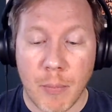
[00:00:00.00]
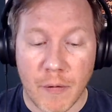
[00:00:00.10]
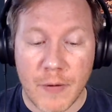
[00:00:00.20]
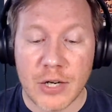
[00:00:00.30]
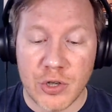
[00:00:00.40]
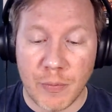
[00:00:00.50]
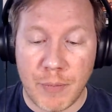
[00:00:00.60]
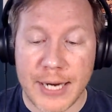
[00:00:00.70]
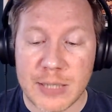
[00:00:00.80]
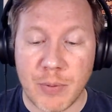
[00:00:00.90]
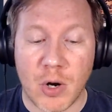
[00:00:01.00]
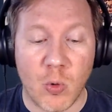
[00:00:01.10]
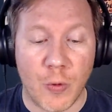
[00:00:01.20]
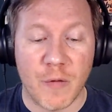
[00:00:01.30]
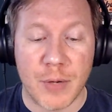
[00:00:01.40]
professional
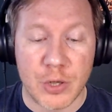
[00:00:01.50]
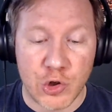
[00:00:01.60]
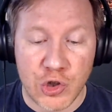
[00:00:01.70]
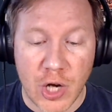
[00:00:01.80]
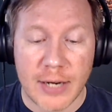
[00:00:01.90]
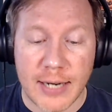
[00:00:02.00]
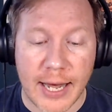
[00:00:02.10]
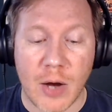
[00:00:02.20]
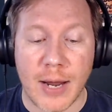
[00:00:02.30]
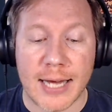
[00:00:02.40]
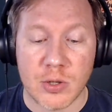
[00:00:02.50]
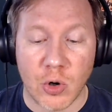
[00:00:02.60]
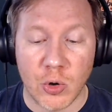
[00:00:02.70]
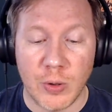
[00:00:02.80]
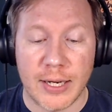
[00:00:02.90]
baseball would have been shut down as
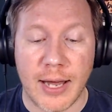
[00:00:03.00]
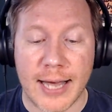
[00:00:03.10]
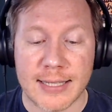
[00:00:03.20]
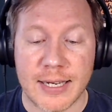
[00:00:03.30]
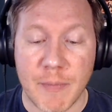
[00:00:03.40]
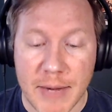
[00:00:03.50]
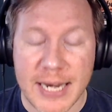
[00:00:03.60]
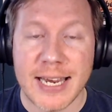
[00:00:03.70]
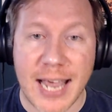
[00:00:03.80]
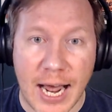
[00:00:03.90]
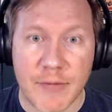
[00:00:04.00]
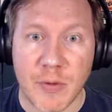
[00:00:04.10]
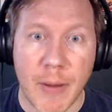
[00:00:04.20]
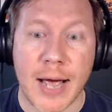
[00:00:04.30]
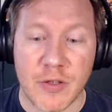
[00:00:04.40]
early as the immediate
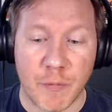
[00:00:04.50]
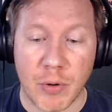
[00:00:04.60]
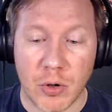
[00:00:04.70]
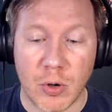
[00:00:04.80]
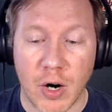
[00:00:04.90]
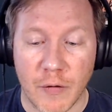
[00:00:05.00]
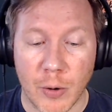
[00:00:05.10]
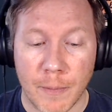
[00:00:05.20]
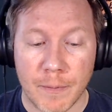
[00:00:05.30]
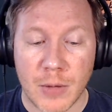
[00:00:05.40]
aftermath of Pearl Harbor.